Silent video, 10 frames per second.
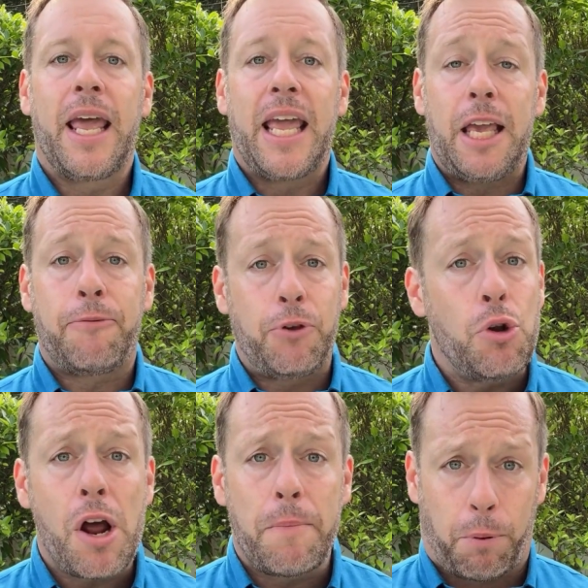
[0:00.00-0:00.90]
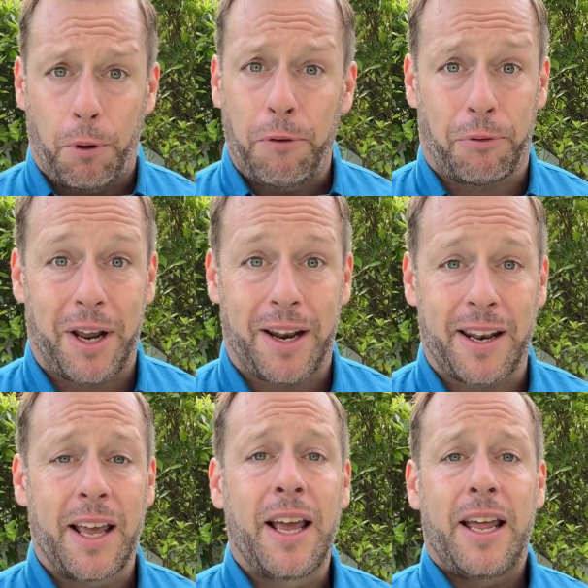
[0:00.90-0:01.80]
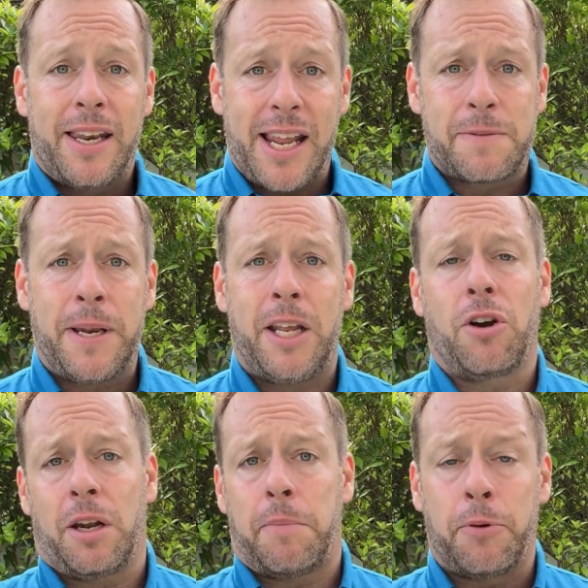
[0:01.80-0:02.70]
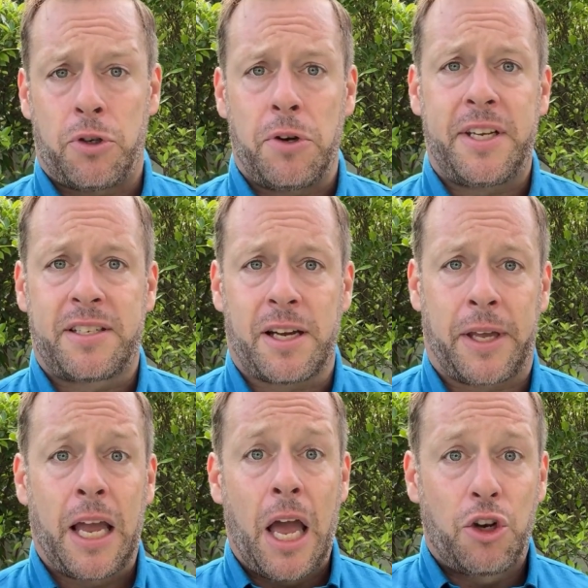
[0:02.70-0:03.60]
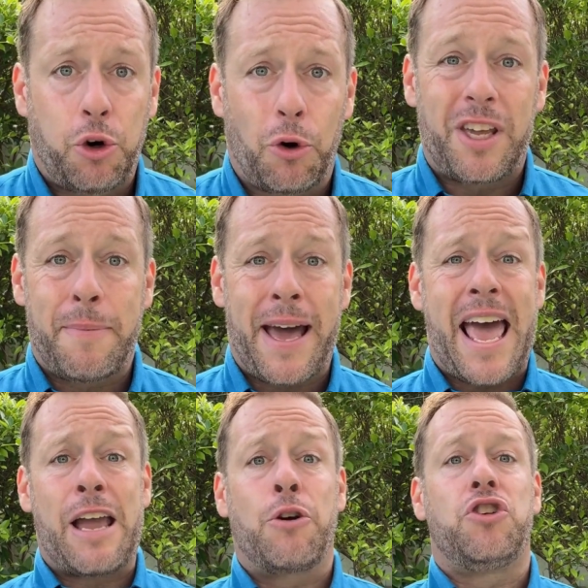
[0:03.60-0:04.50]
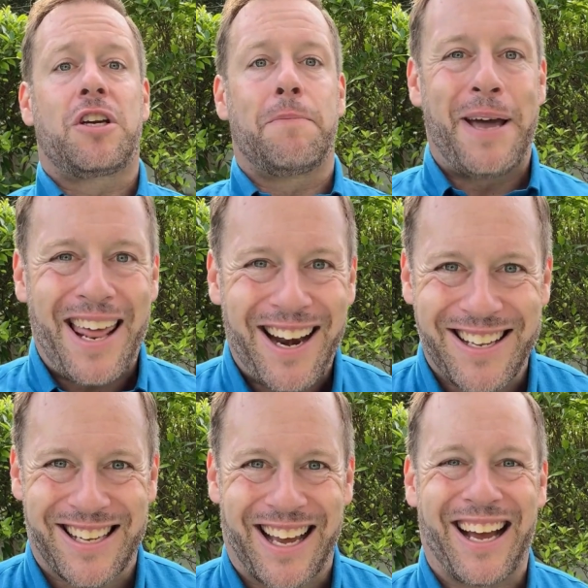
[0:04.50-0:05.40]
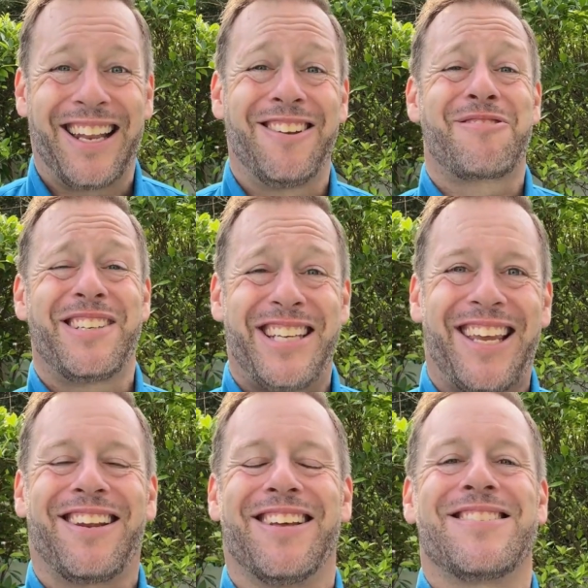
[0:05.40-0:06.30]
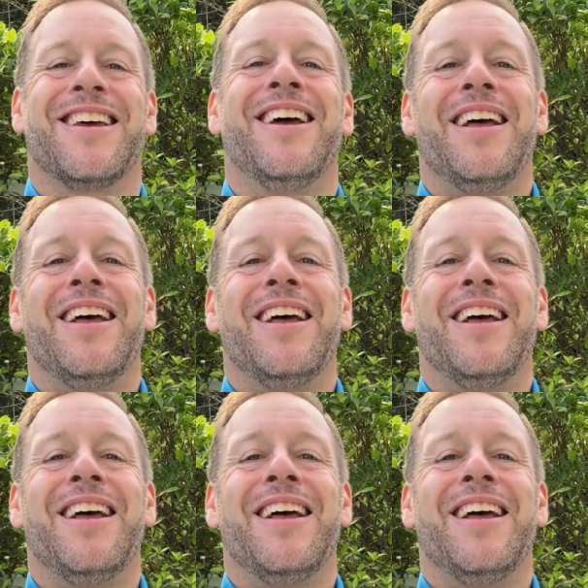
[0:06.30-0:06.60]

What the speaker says: If you don't proofread it, next minute you're going to be producing something talking about how good your competitors are. It looks ridiculous.